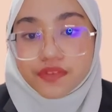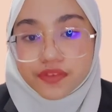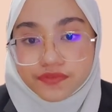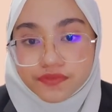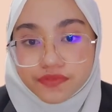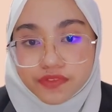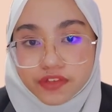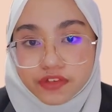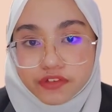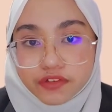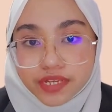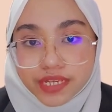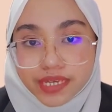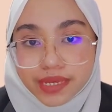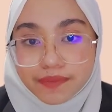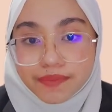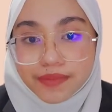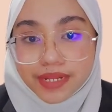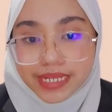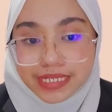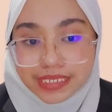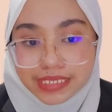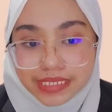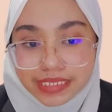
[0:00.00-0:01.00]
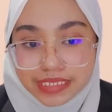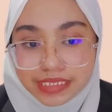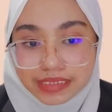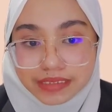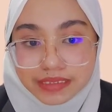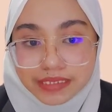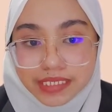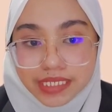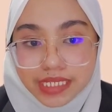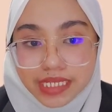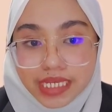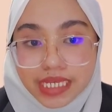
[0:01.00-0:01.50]
ringgit Malaysia,
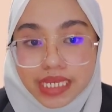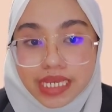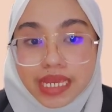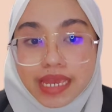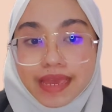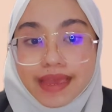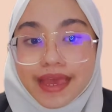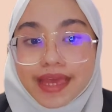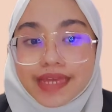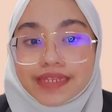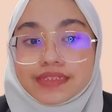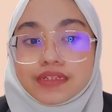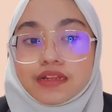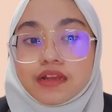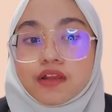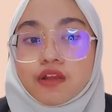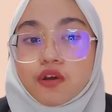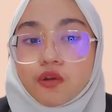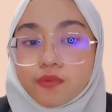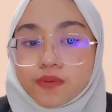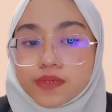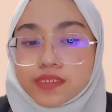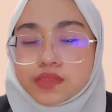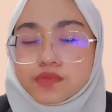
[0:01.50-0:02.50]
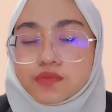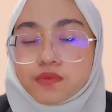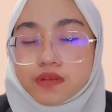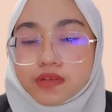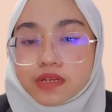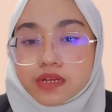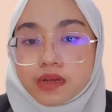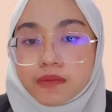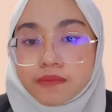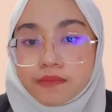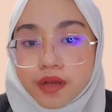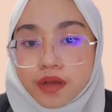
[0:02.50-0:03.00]
and the lowest
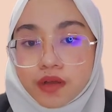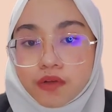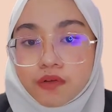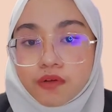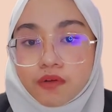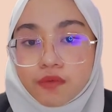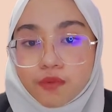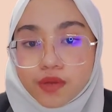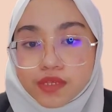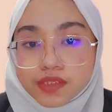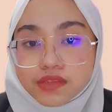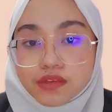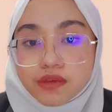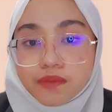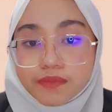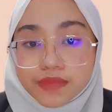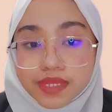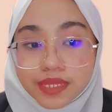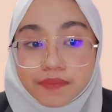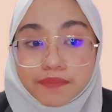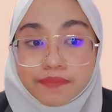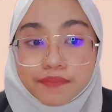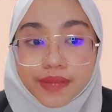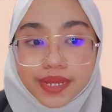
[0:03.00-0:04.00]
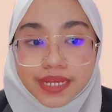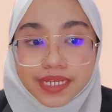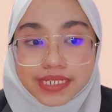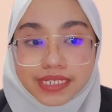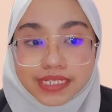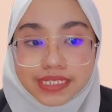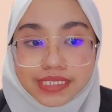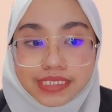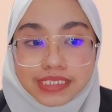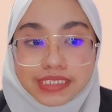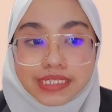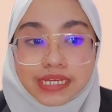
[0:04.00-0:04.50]
amount was obtained by
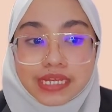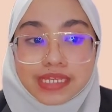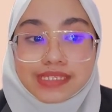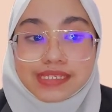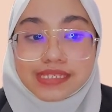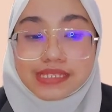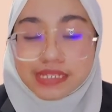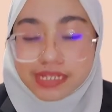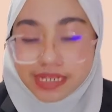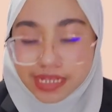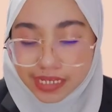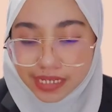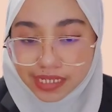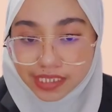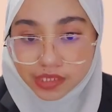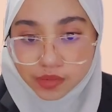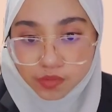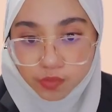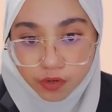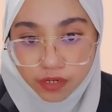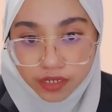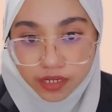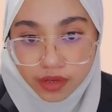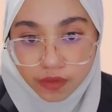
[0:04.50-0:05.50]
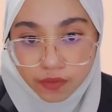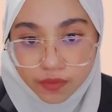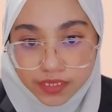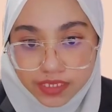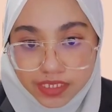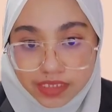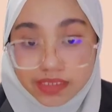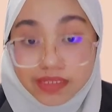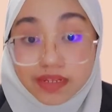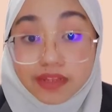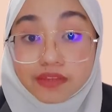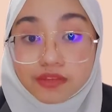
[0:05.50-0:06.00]
the sneakers product, which
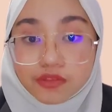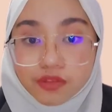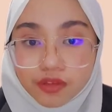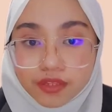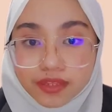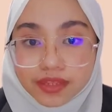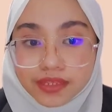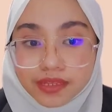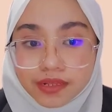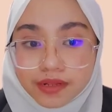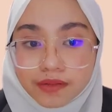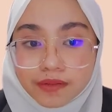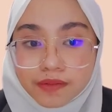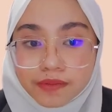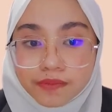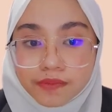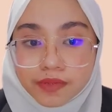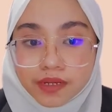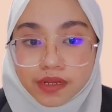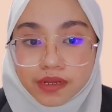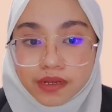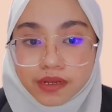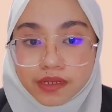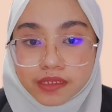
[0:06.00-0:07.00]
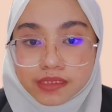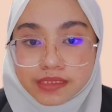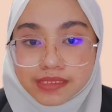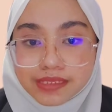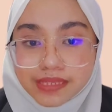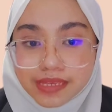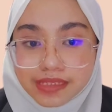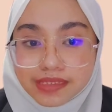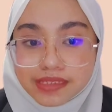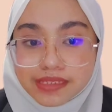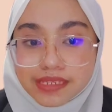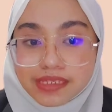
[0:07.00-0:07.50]
is the total
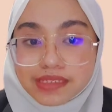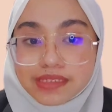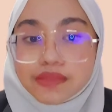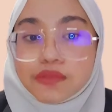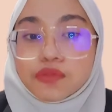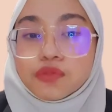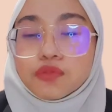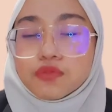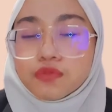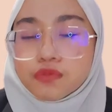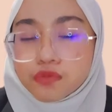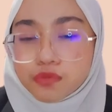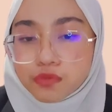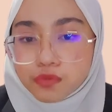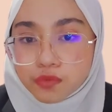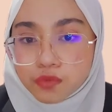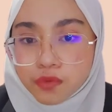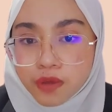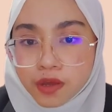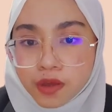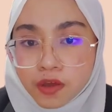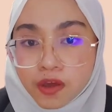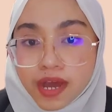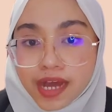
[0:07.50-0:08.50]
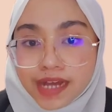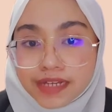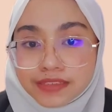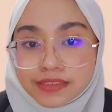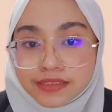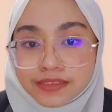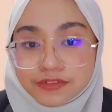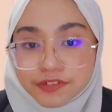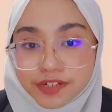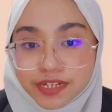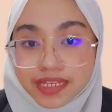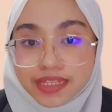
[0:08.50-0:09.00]
sales is
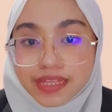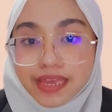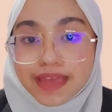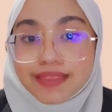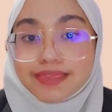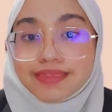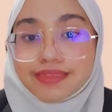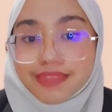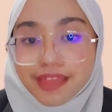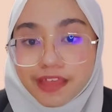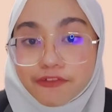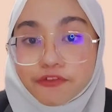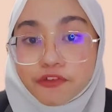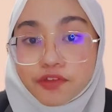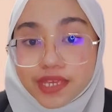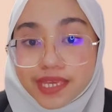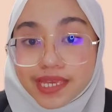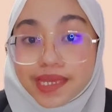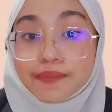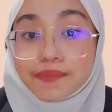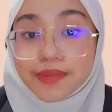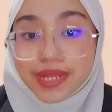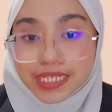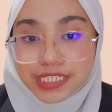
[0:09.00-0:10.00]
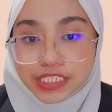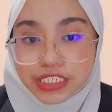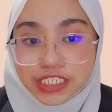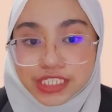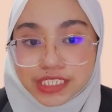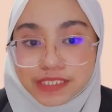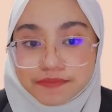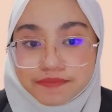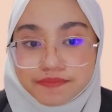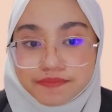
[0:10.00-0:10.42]
1,210 ringgit Malaysia.